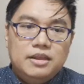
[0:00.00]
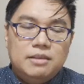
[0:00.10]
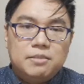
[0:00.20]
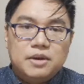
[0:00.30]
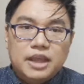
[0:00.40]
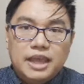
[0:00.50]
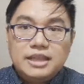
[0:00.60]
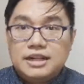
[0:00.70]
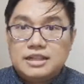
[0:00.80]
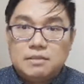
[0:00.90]
8
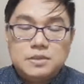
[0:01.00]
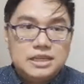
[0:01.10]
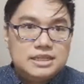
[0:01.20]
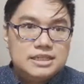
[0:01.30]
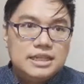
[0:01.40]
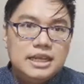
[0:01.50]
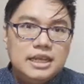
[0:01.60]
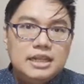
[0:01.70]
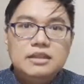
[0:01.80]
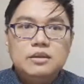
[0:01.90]
in the top
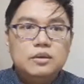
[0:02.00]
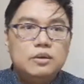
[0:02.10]
16,